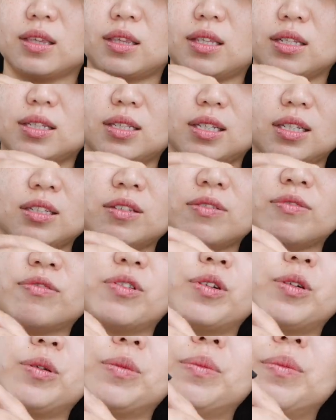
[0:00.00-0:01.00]
This is
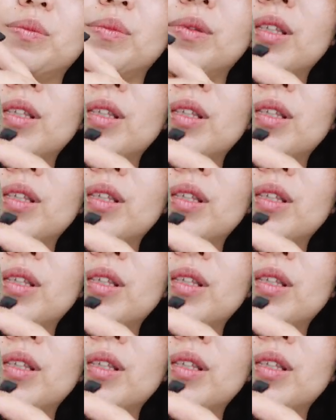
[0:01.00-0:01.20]
from